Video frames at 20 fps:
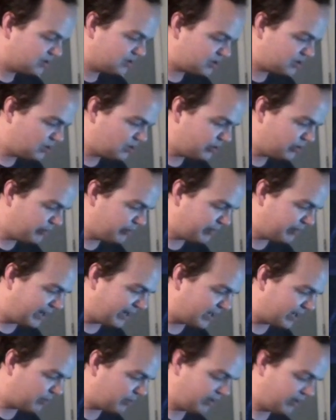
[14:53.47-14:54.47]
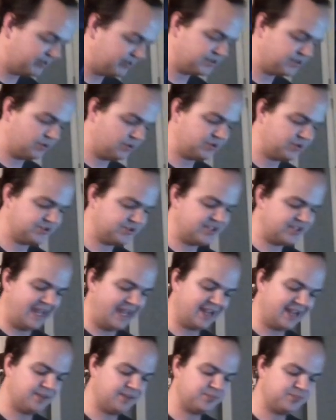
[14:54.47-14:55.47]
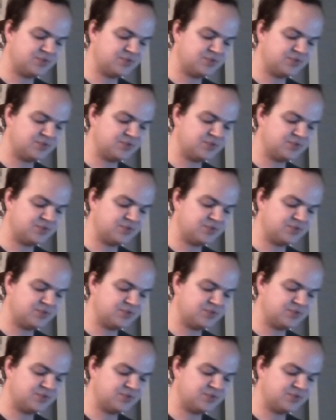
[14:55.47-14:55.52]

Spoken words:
to the bottom of its owner's deck.